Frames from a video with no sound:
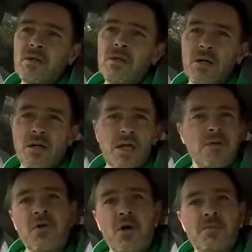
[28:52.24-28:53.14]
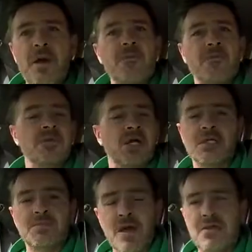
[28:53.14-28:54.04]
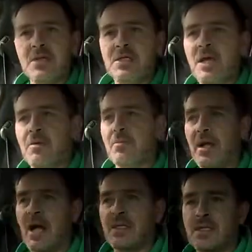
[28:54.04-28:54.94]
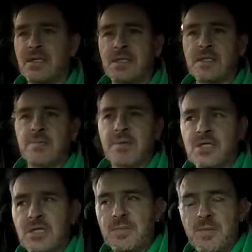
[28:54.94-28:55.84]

I haven't heard back from Judge Mathis yet in regards to the submissions,